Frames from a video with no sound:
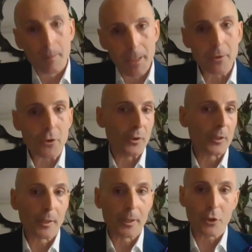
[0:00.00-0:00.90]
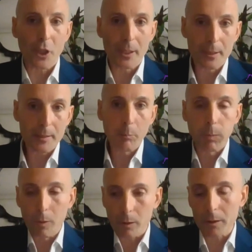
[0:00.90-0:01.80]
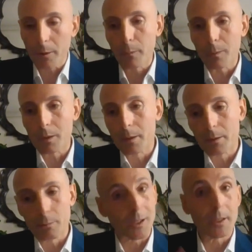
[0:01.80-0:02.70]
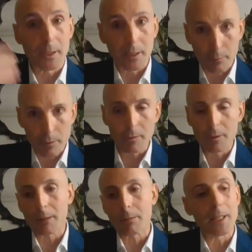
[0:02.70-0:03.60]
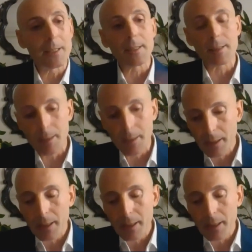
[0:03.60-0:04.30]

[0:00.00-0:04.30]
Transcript: I mentioned the Chinese support during the Eurozone crisis.